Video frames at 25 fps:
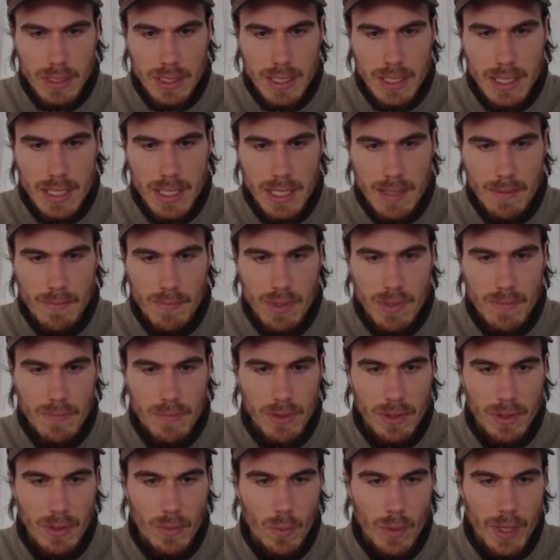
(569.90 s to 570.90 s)
yeah,
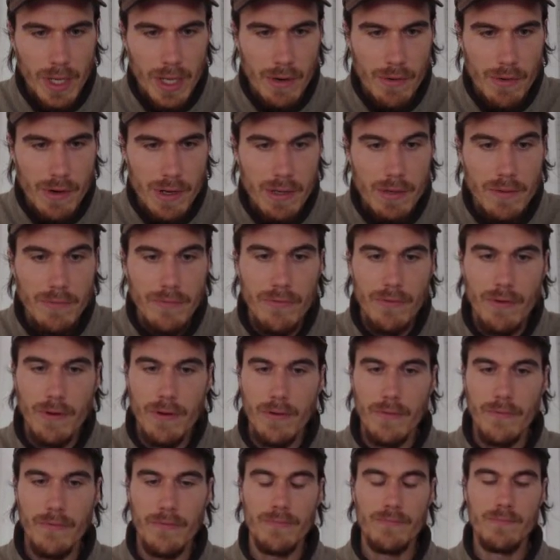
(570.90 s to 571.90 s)
people are wary
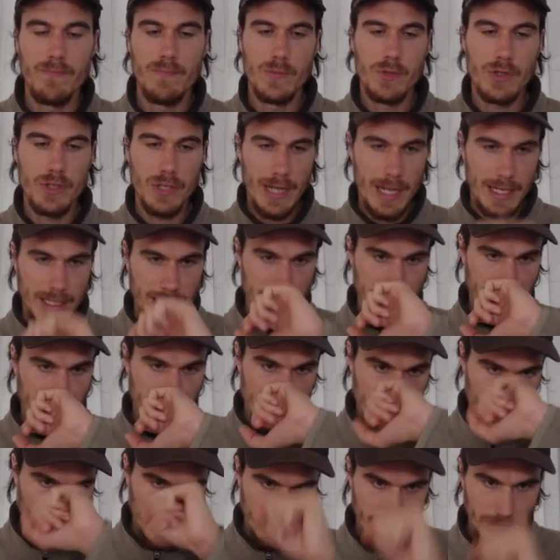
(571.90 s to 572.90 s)
of
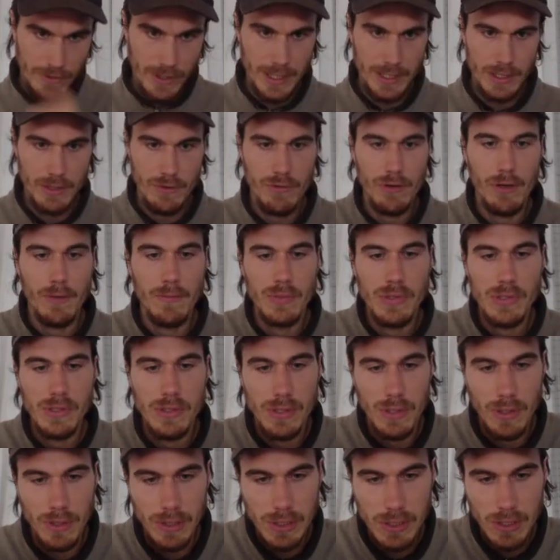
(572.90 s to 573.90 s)
genetically modified crops,
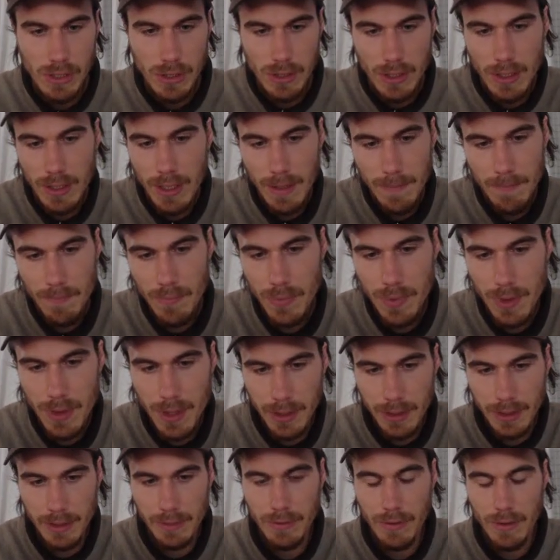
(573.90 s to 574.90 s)
so it's good that
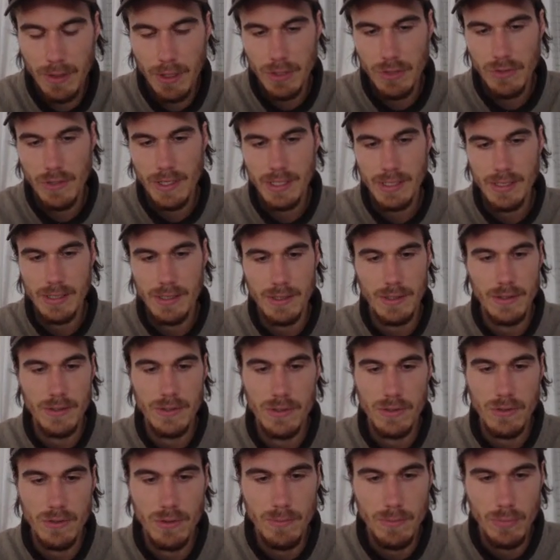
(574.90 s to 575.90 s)
it addresses
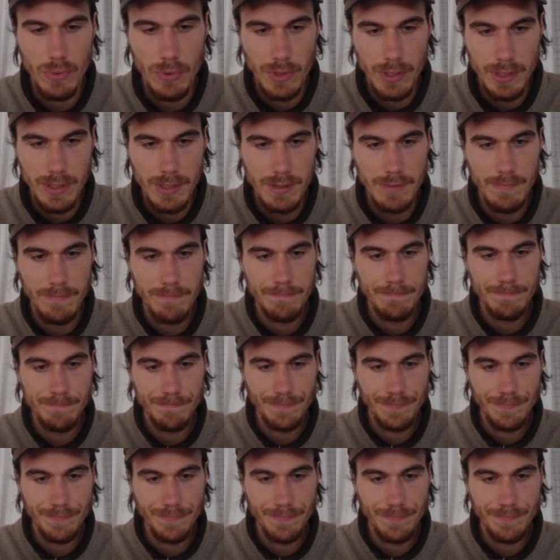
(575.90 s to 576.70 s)
those 2 points.